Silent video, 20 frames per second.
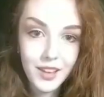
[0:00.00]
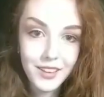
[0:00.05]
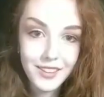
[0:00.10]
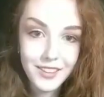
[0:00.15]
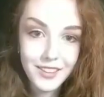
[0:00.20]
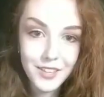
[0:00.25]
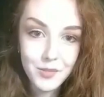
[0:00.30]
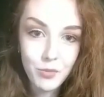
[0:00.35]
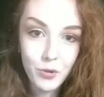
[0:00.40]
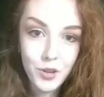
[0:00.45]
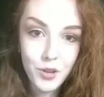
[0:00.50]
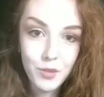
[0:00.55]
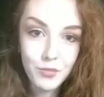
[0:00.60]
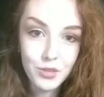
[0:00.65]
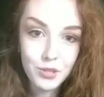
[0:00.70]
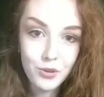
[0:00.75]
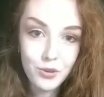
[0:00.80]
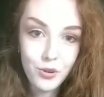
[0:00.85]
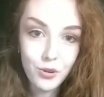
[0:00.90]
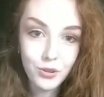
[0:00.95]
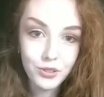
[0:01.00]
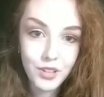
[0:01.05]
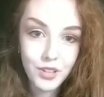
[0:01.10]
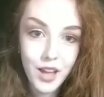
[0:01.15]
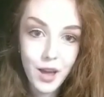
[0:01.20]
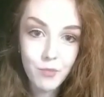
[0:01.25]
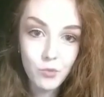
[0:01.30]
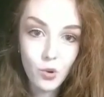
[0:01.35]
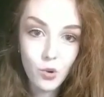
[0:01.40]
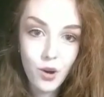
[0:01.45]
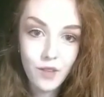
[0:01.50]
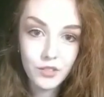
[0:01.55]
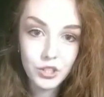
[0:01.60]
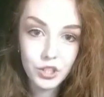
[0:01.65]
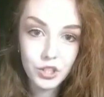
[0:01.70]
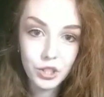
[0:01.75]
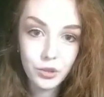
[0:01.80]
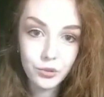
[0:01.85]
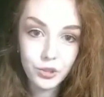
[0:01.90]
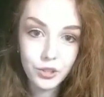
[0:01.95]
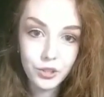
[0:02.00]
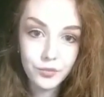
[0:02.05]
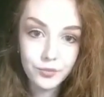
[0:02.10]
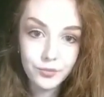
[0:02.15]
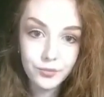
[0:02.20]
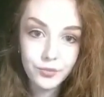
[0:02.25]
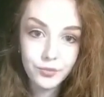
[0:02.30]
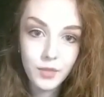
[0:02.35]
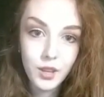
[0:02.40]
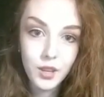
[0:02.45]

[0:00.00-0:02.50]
Hi, this poem is called I'm No Having Children.